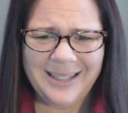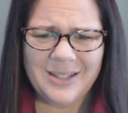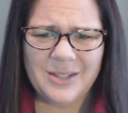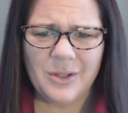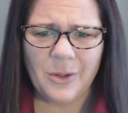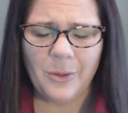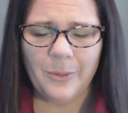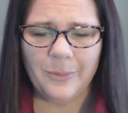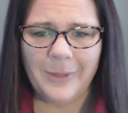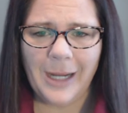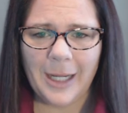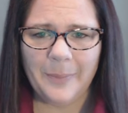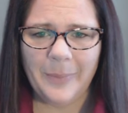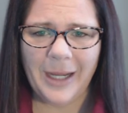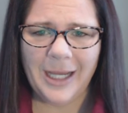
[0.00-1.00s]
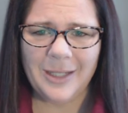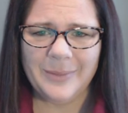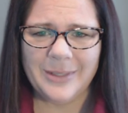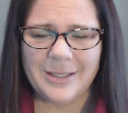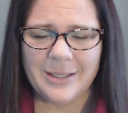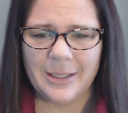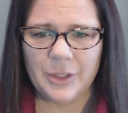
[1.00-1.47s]
So rock
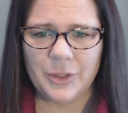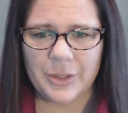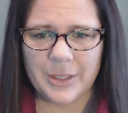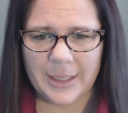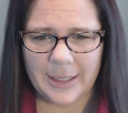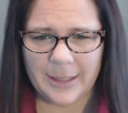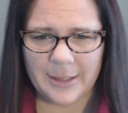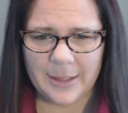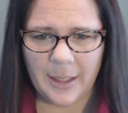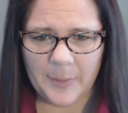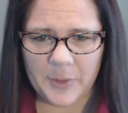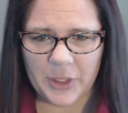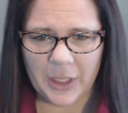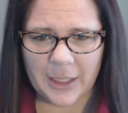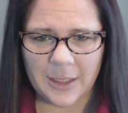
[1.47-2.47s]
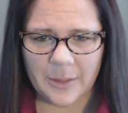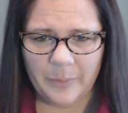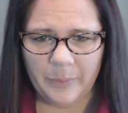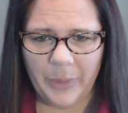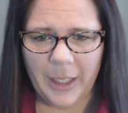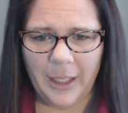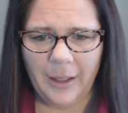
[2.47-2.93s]
bottom is an interesting subject
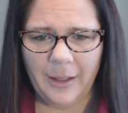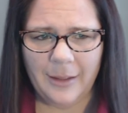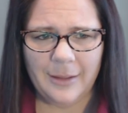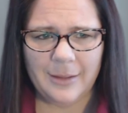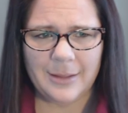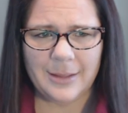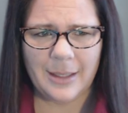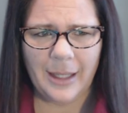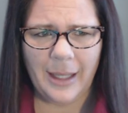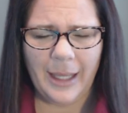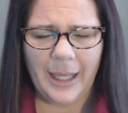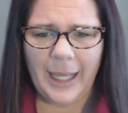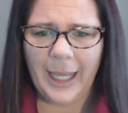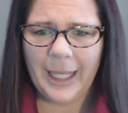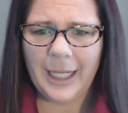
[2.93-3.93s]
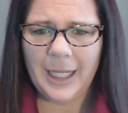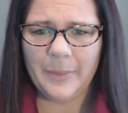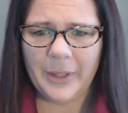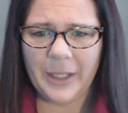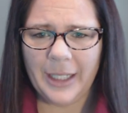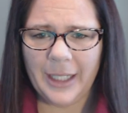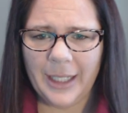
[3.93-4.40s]
because
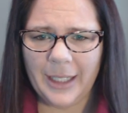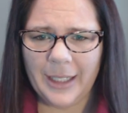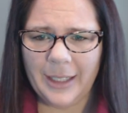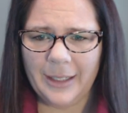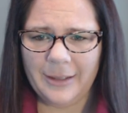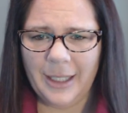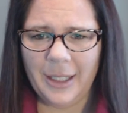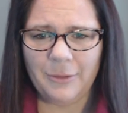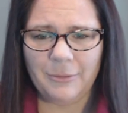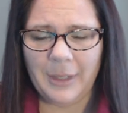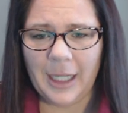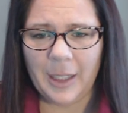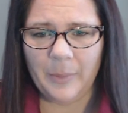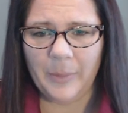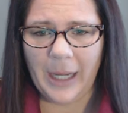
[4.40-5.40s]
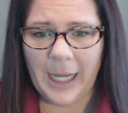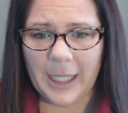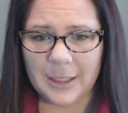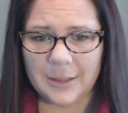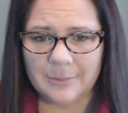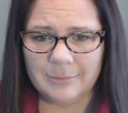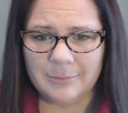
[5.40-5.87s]
anybody can hit rock
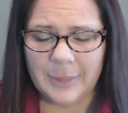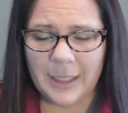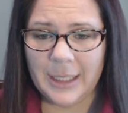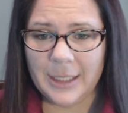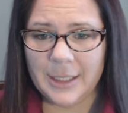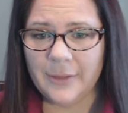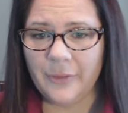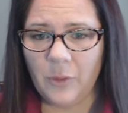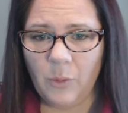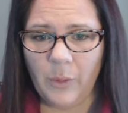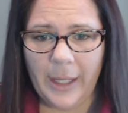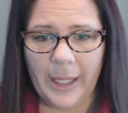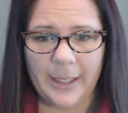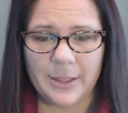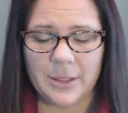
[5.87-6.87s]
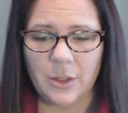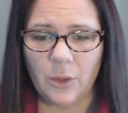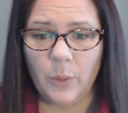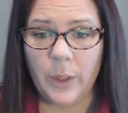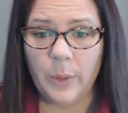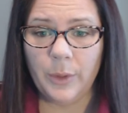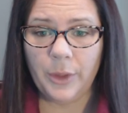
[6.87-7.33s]
bottom in a different way. So
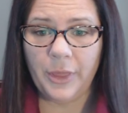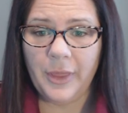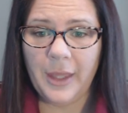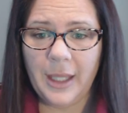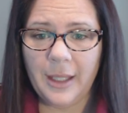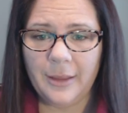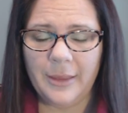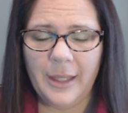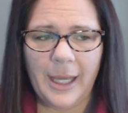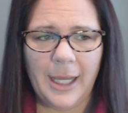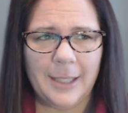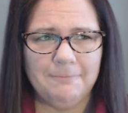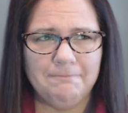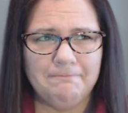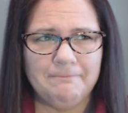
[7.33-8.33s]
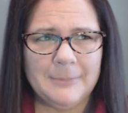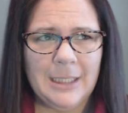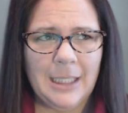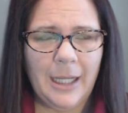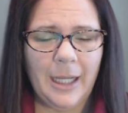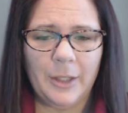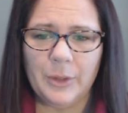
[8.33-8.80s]
we would think that
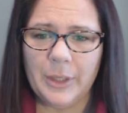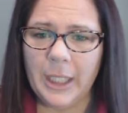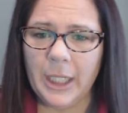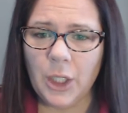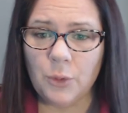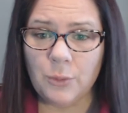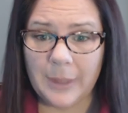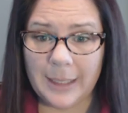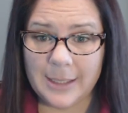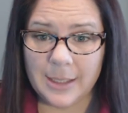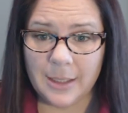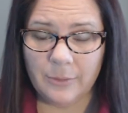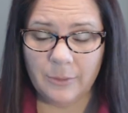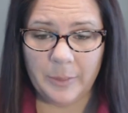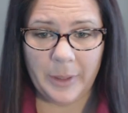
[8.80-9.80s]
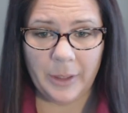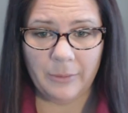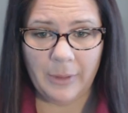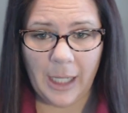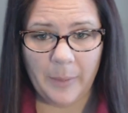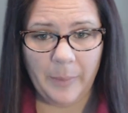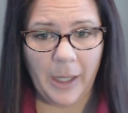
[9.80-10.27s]
I don't know, getting arrested would be a
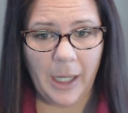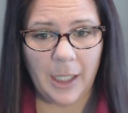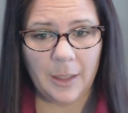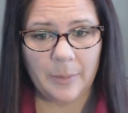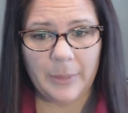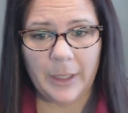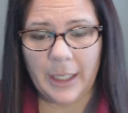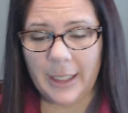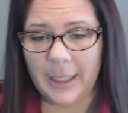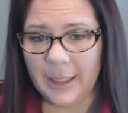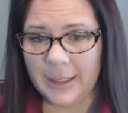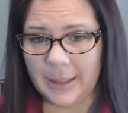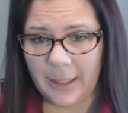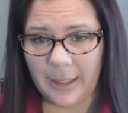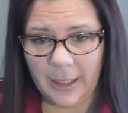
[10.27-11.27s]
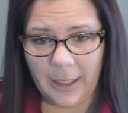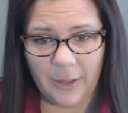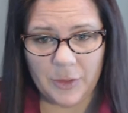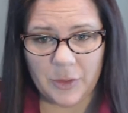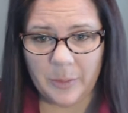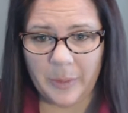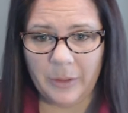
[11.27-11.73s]
rock bottom, getting kicked out of the
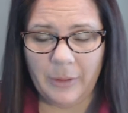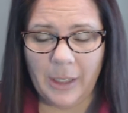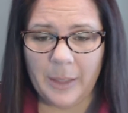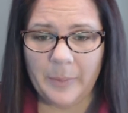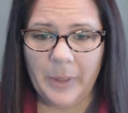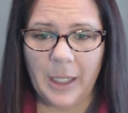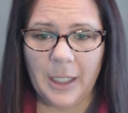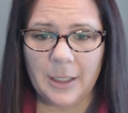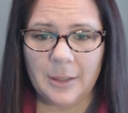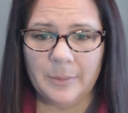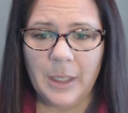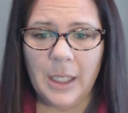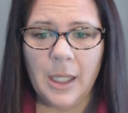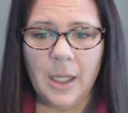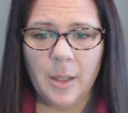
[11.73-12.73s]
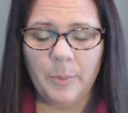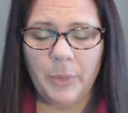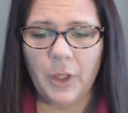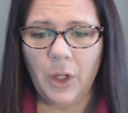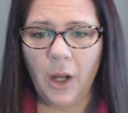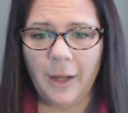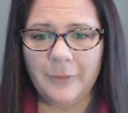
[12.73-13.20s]
house would be rock bottom,
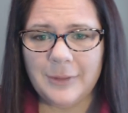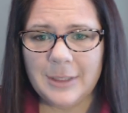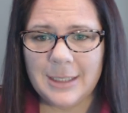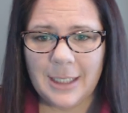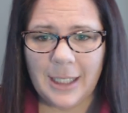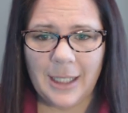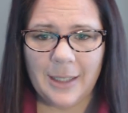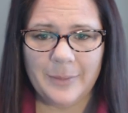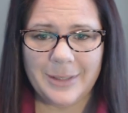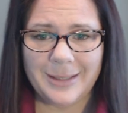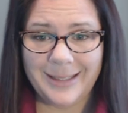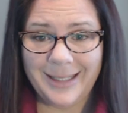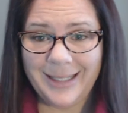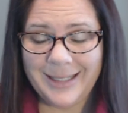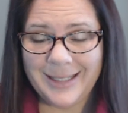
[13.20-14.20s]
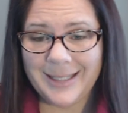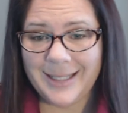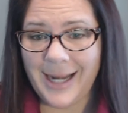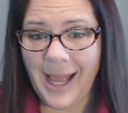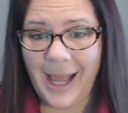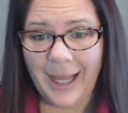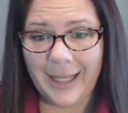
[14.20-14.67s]
but oftentimes it's
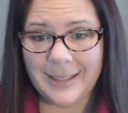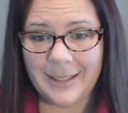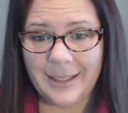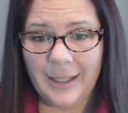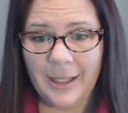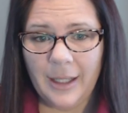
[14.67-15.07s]
not.